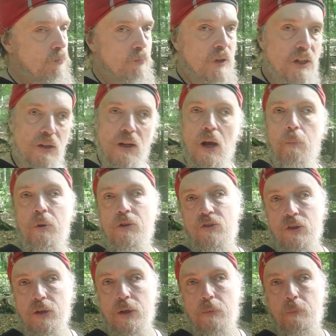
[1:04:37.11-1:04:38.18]
eating up our
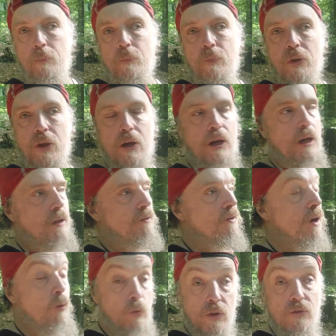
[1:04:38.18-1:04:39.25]
time and
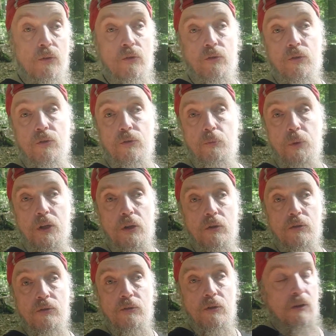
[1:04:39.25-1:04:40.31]
our resources,
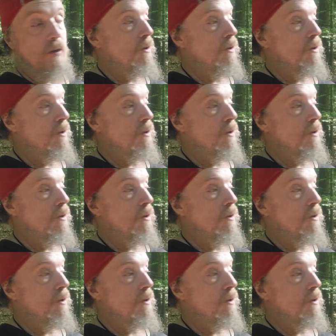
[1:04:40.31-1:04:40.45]
because